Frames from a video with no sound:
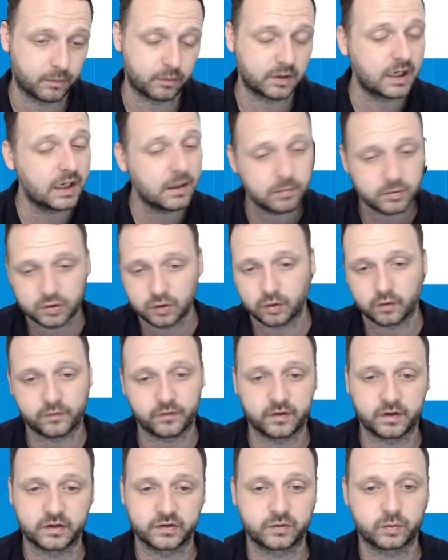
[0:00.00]
Keep Shaw for
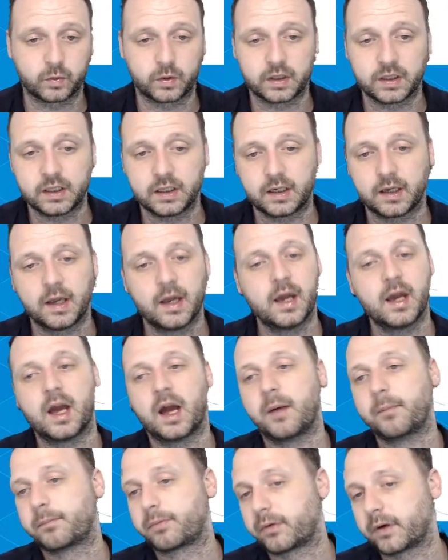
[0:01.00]
this week
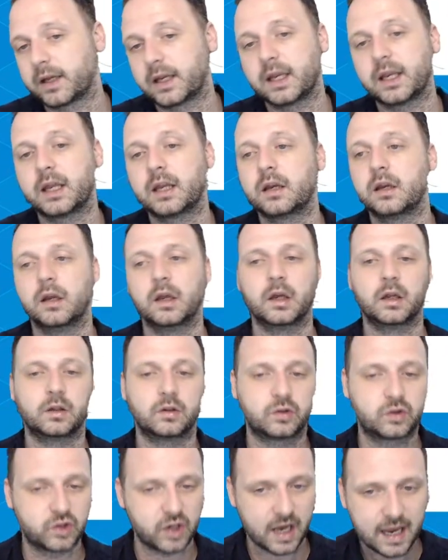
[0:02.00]
and bring in
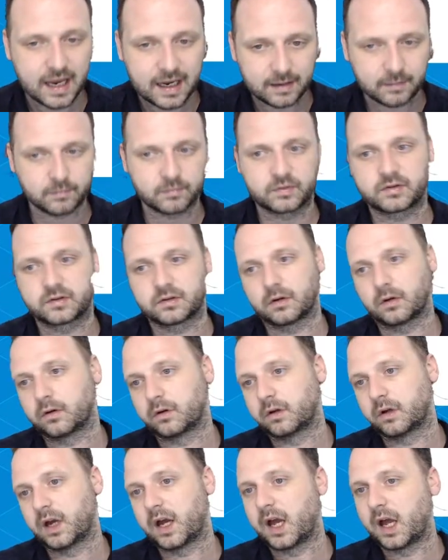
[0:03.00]
James
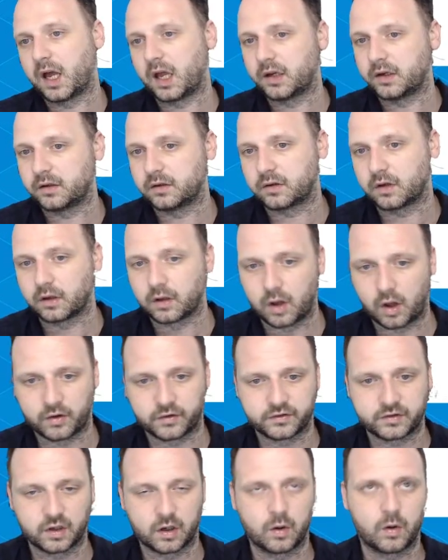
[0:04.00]
and
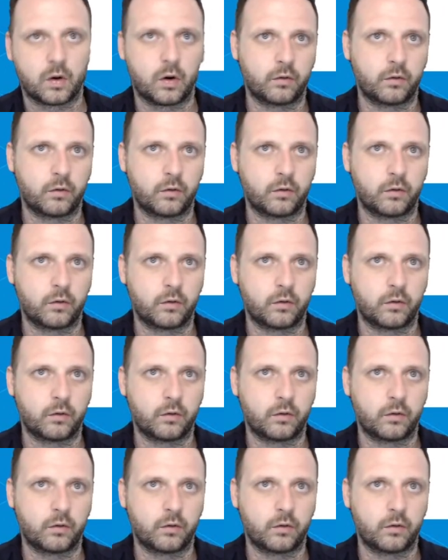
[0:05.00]
Alonso, or